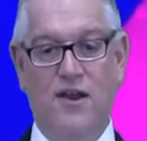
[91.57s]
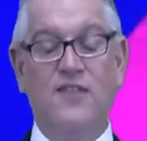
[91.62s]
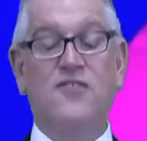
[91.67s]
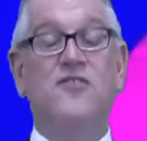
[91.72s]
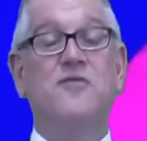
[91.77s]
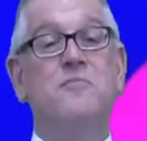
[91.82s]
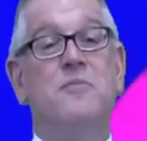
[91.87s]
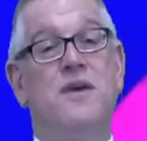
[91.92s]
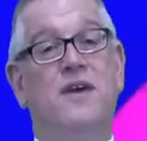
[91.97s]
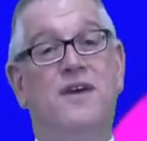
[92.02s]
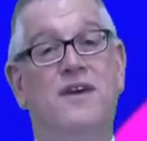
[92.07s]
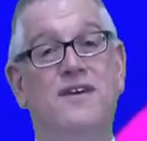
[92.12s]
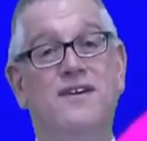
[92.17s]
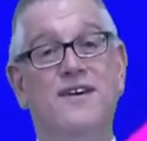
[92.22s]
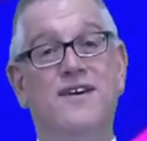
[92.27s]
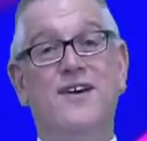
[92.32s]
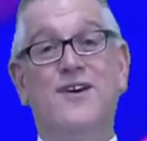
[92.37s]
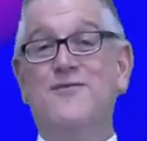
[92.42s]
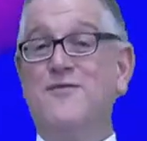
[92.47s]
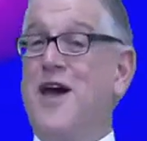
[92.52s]
It's
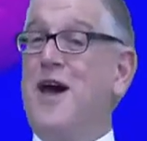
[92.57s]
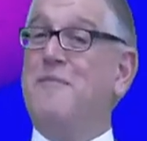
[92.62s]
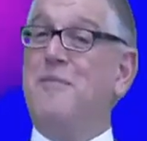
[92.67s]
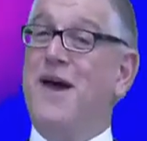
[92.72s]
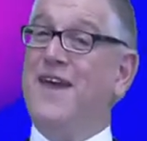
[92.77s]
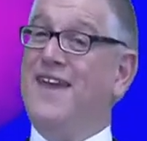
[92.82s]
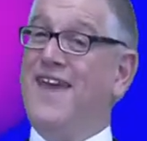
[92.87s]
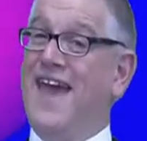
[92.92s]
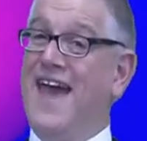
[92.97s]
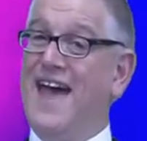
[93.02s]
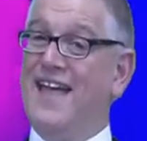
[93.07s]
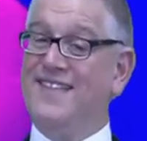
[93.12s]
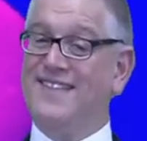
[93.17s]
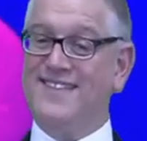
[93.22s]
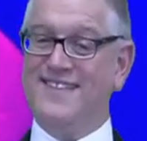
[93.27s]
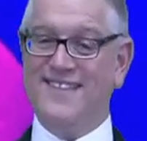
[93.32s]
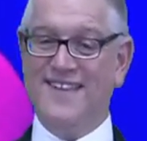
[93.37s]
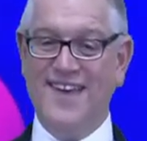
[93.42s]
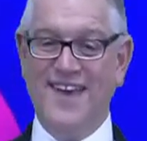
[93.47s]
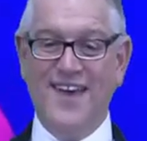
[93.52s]
me, Rabbi
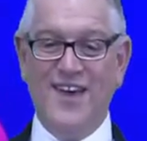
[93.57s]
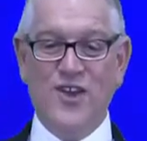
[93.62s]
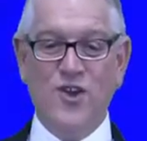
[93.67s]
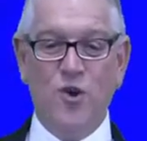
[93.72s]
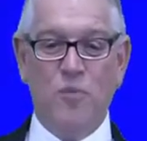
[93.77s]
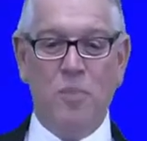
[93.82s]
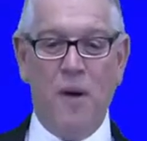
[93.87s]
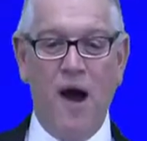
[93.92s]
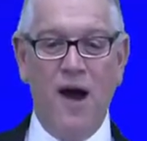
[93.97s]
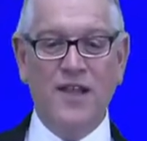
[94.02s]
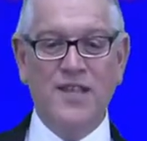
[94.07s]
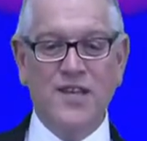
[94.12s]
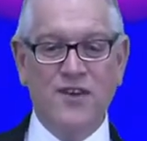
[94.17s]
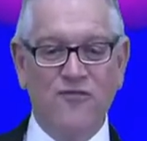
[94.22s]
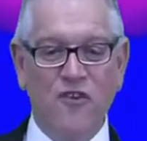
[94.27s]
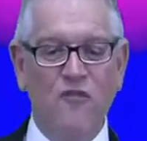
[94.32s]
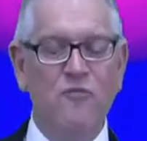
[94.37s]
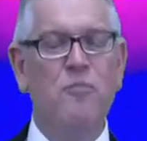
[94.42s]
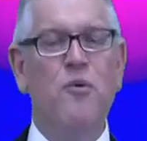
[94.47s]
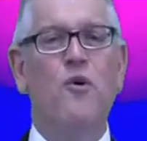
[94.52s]
Katz, your
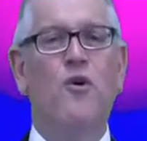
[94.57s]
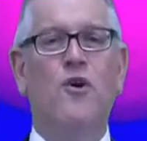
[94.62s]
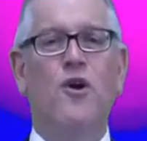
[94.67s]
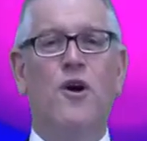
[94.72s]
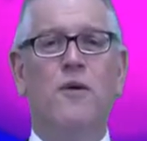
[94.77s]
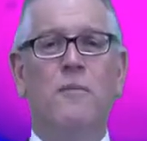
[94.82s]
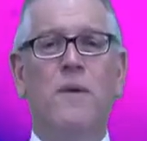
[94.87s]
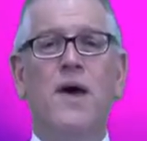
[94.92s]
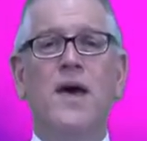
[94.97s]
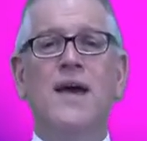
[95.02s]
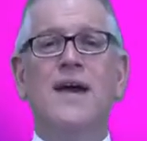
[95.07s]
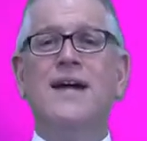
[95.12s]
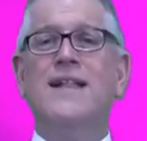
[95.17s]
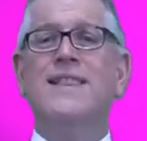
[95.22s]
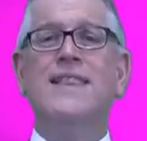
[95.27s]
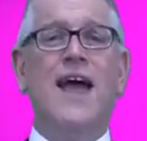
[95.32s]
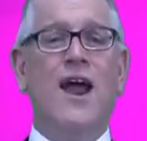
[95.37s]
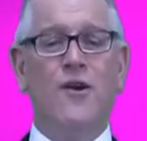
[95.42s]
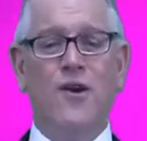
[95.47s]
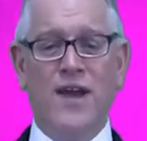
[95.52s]
Pontiff of Purim,
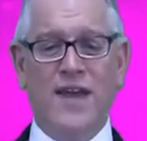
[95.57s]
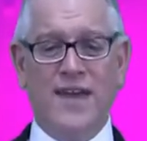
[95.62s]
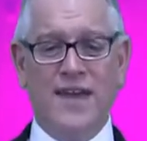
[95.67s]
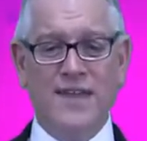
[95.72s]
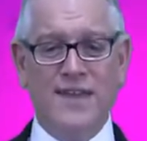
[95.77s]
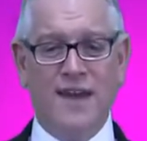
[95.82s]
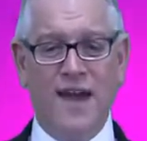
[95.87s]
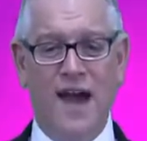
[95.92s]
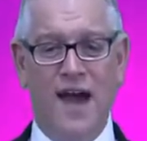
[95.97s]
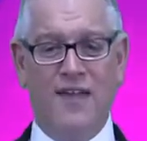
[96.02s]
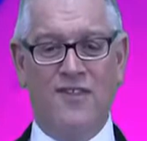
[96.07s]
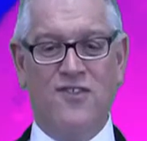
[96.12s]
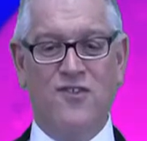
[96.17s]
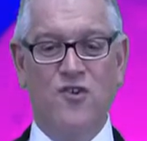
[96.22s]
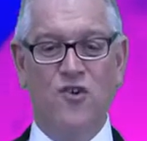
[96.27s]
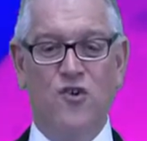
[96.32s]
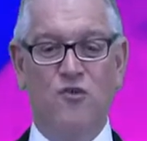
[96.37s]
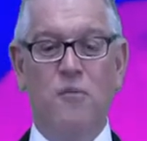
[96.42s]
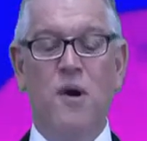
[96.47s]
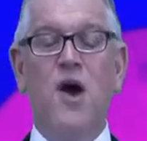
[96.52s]
cleric in
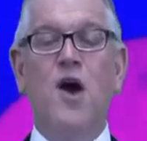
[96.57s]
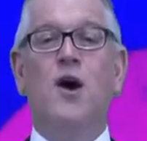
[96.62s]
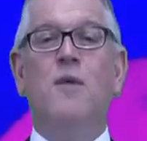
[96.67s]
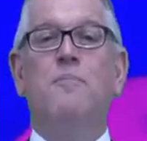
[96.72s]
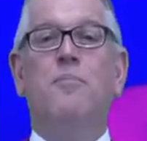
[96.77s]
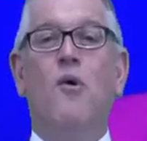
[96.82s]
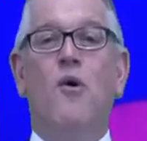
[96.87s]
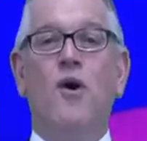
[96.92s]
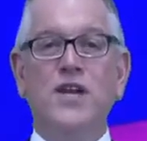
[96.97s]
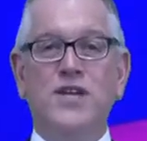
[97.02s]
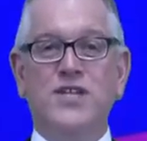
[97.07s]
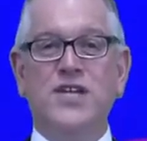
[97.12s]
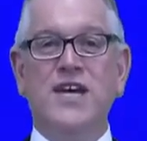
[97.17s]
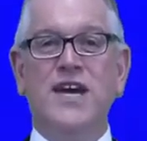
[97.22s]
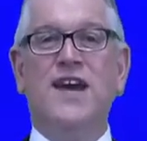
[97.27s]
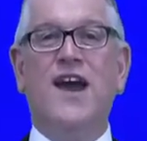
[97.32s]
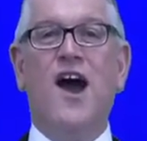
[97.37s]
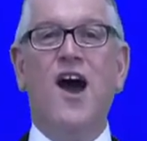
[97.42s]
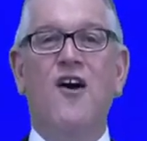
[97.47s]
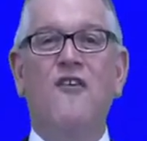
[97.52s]
costume, boy
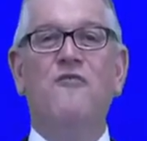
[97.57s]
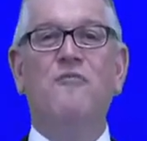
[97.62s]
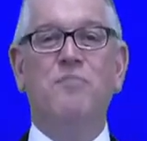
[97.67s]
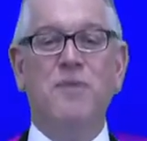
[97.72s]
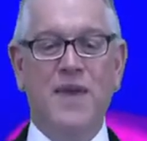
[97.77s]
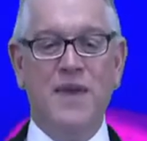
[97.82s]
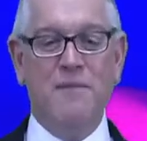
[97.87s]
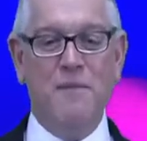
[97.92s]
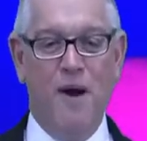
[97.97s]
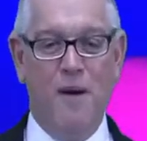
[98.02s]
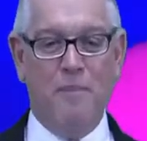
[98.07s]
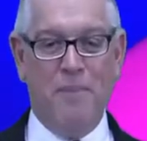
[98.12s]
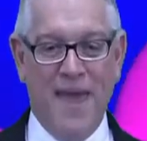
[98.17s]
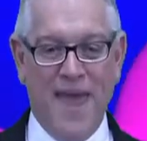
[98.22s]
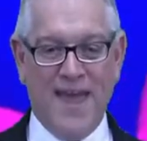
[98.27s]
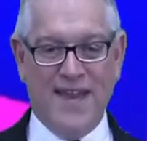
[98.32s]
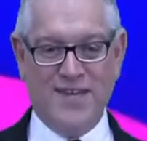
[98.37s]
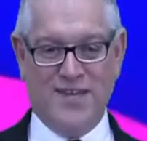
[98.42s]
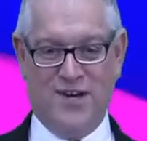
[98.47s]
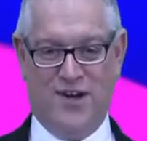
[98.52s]
chick of Bima
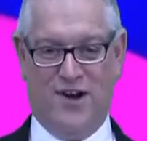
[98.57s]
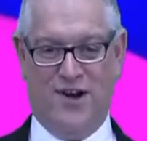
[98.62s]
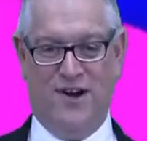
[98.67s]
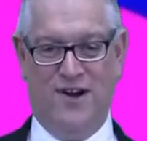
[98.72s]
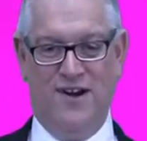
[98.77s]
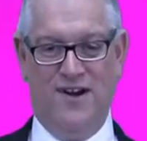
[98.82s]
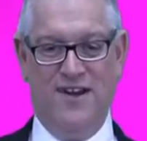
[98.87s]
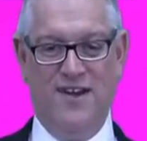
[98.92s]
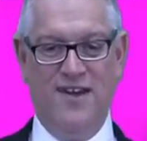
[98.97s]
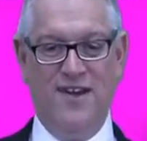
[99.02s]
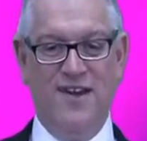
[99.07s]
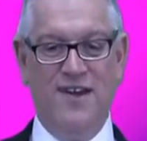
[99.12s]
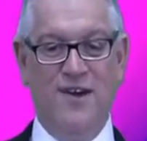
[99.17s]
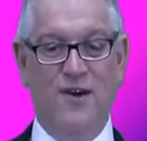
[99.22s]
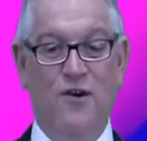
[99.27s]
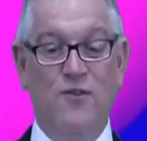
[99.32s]
banter.